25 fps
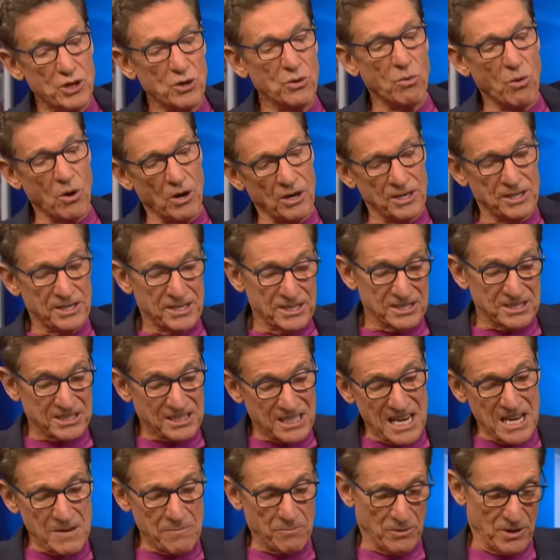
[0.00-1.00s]
you wanted to
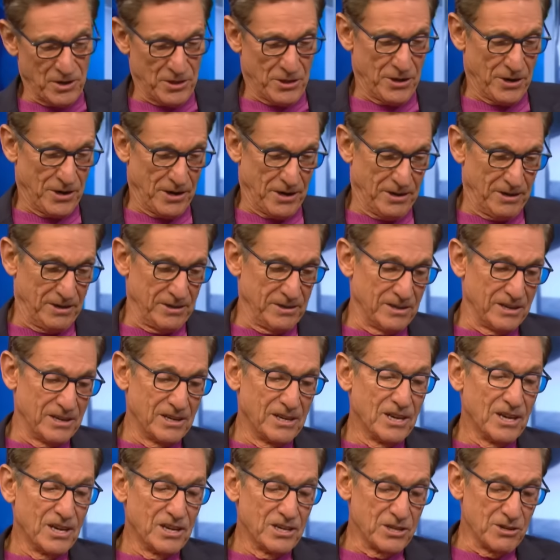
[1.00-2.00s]
sleep with her?
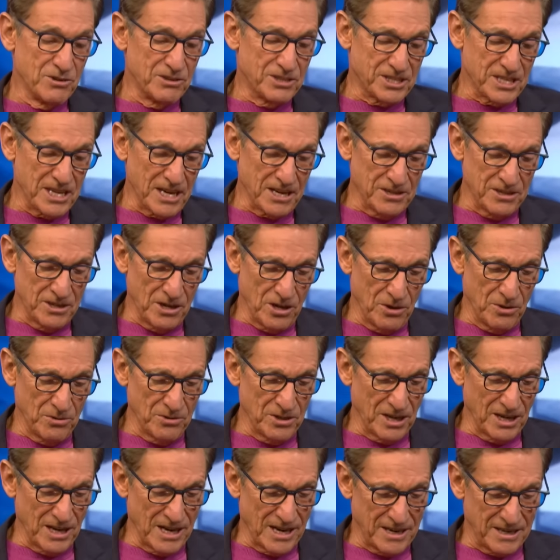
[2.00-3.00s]
You said no.
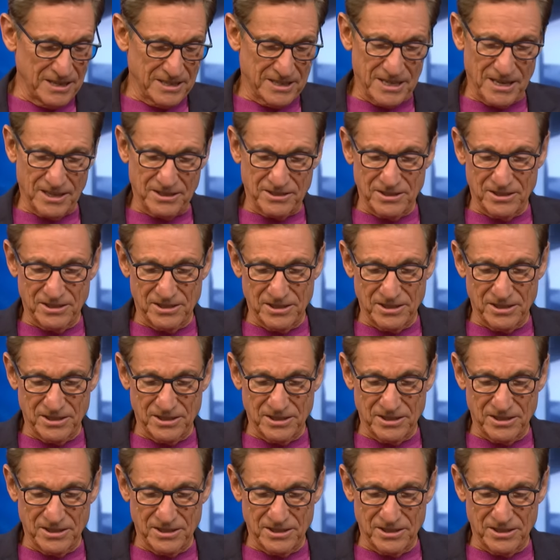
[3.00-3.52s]
The lie detector